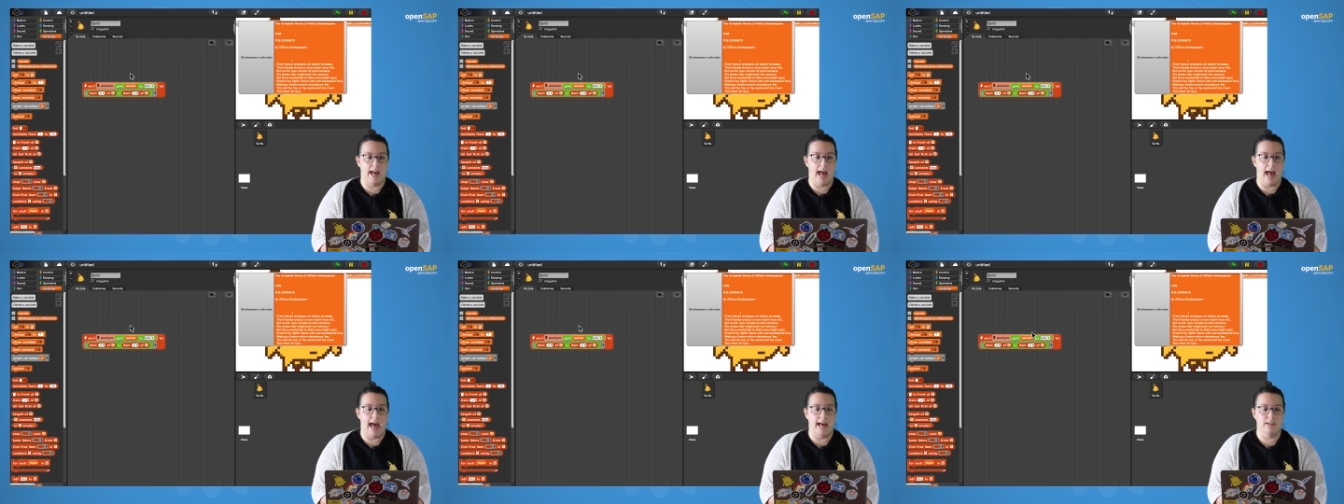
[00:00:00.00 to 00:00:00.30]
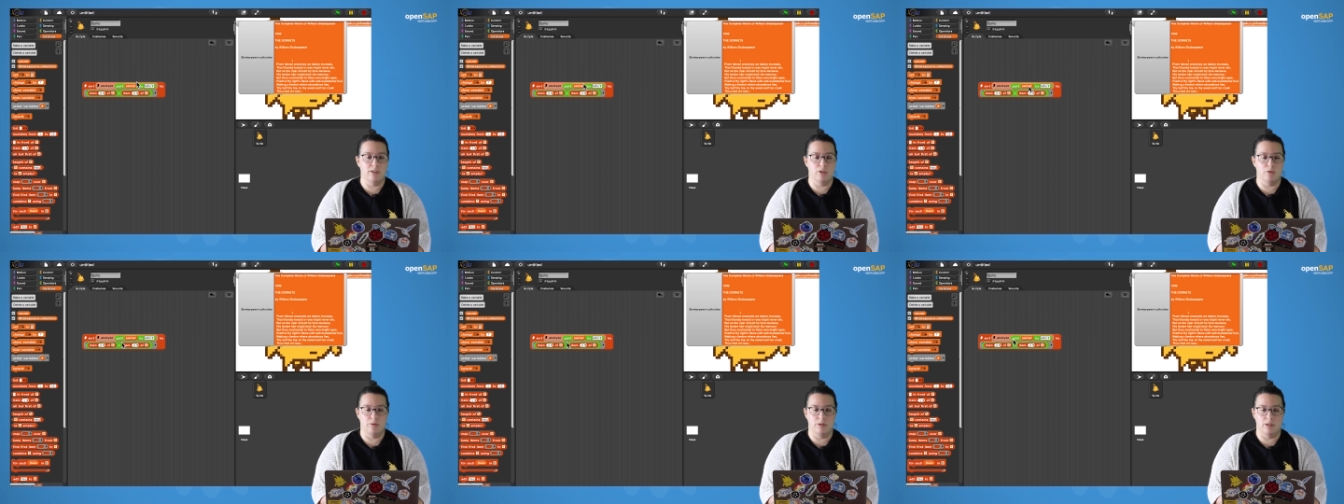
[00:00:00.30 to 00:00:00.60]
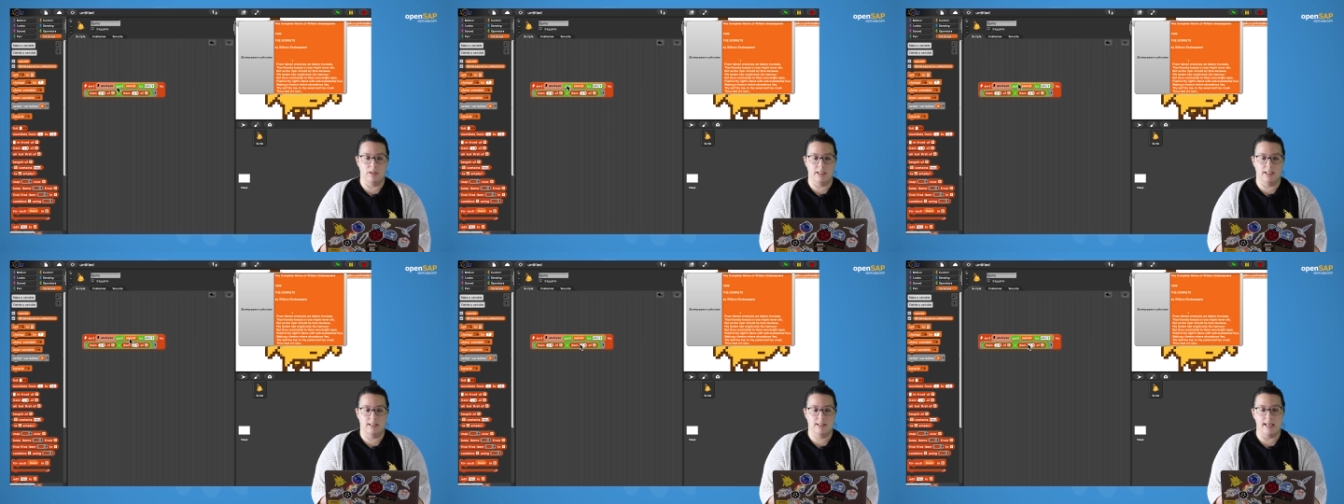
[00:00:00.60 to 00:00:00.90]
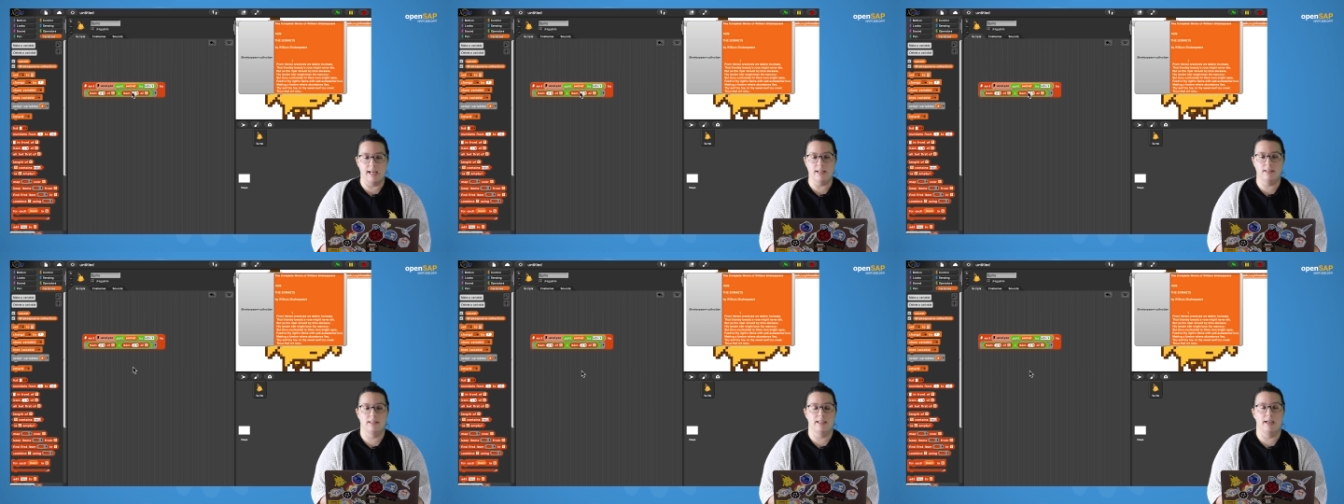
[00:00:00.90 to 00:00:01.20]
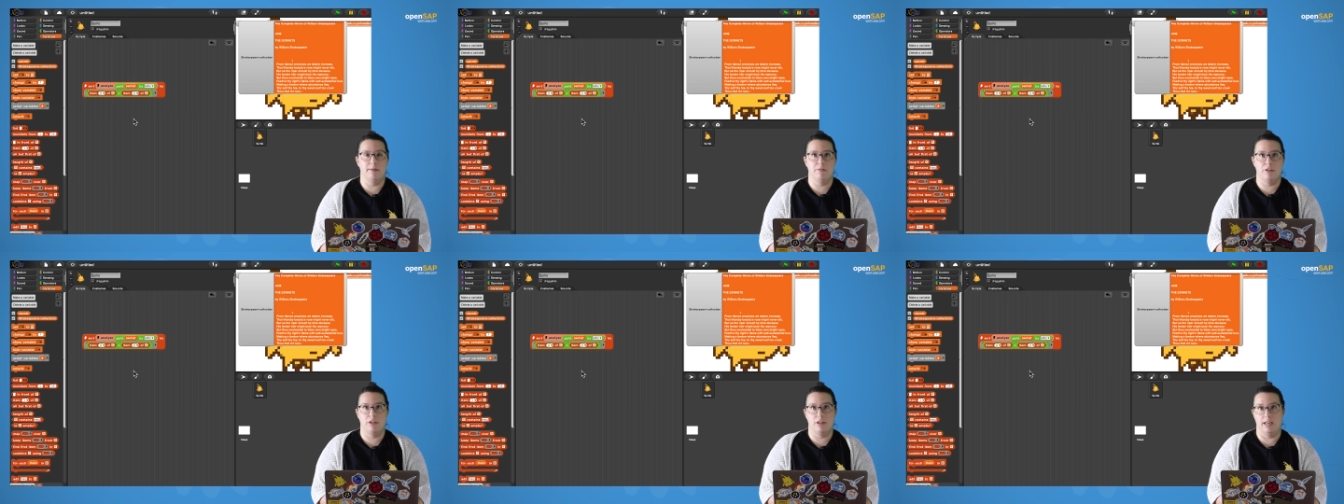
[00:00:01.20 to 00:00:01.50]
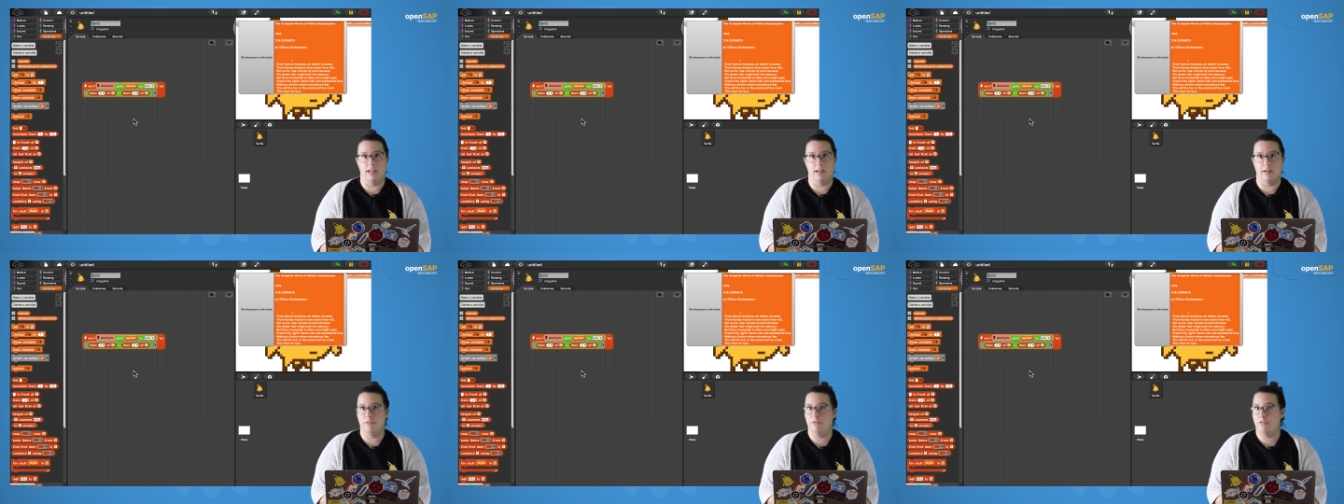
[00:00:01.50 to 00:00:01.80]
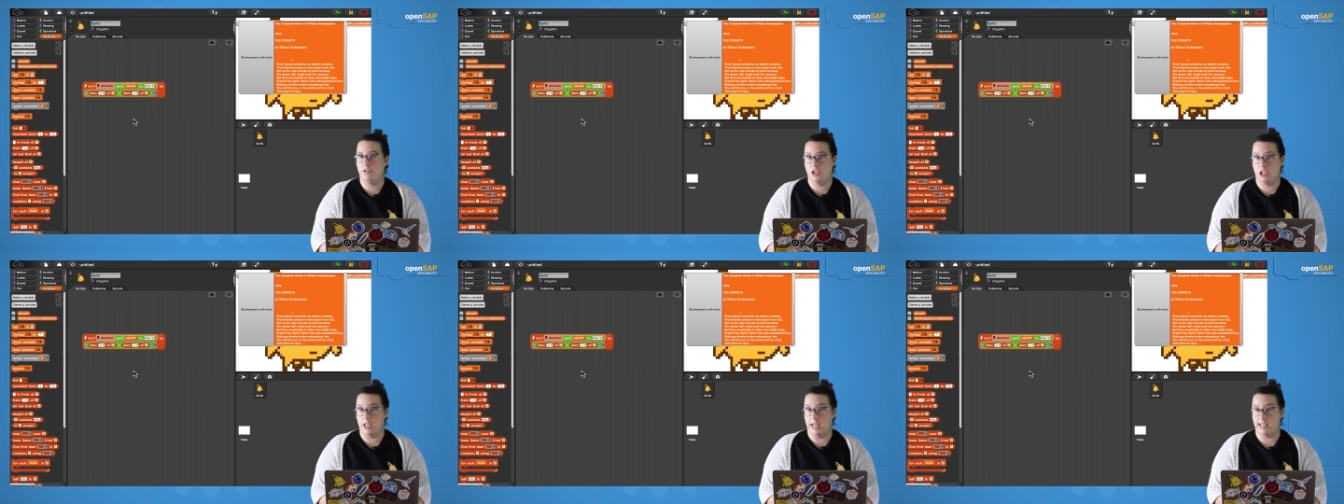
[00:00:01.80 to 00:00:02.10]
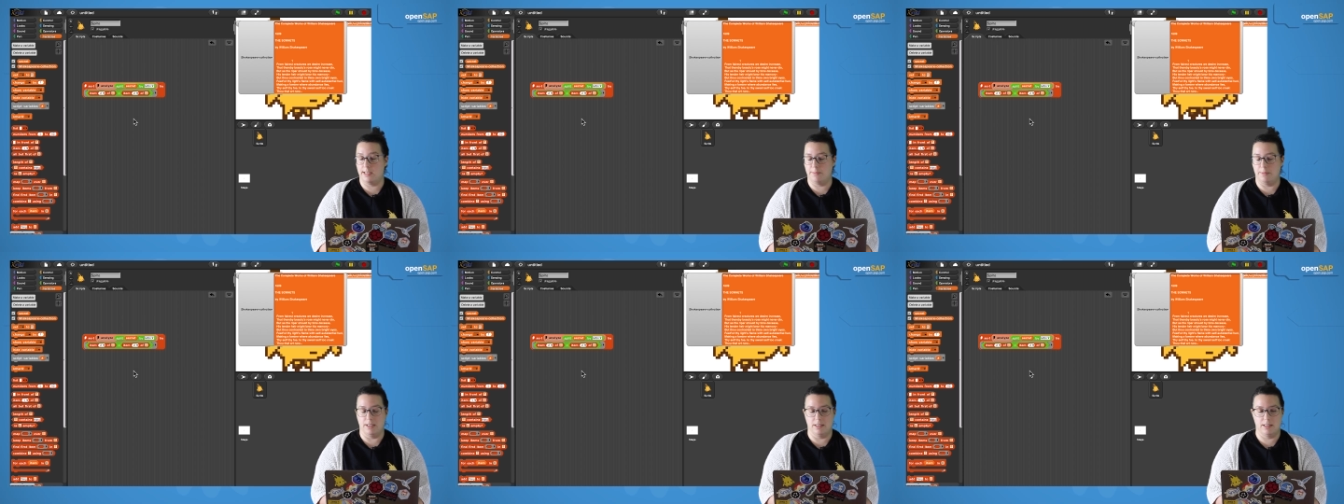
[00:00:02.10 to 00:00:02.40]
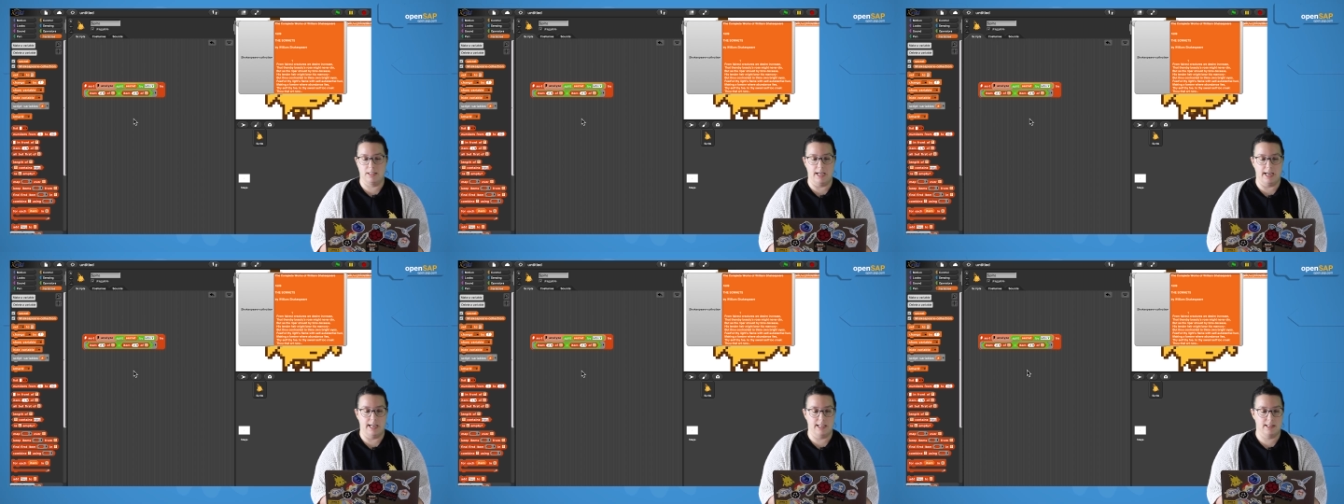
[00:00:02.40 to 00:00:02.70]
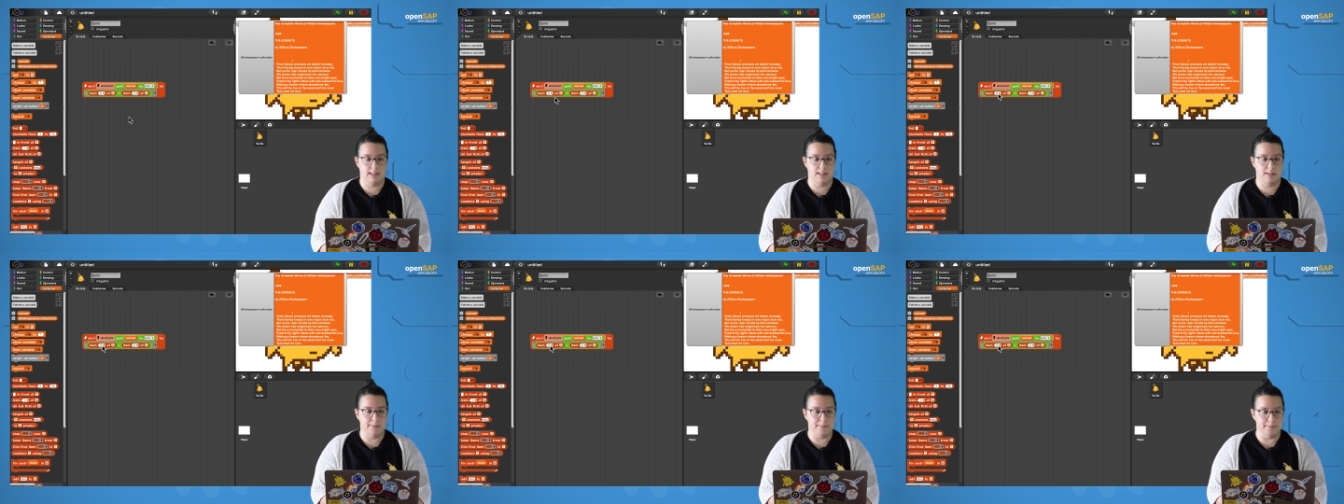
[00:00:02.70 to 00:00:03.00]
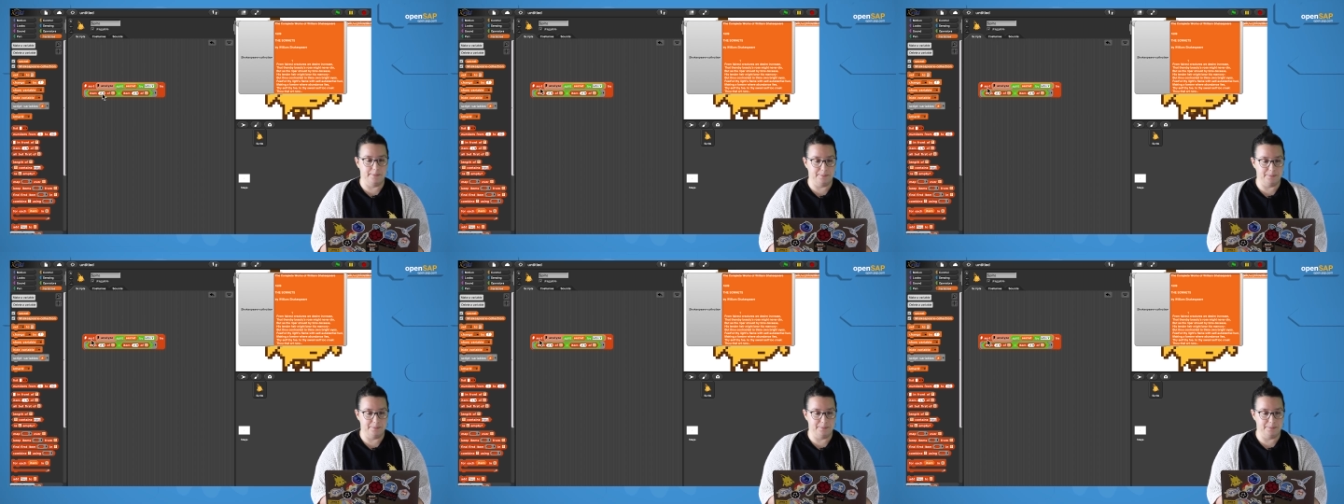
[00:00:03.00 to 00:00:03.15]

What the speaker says: and do the exact same thing for Shakespeare's texts.